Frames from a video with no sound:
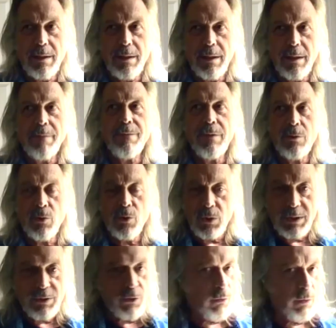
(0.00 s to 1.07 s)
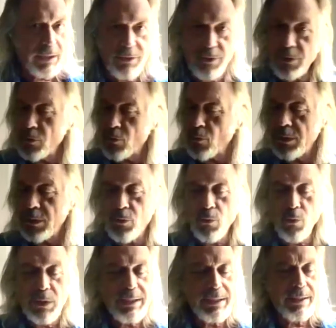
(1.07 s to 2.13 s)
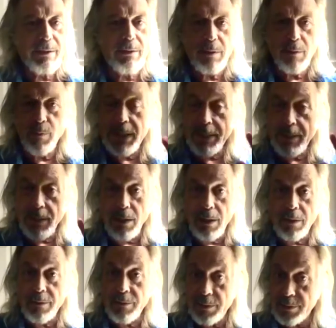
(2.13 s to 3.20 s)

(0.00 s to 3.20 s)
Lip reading: of those situations which we hear about all the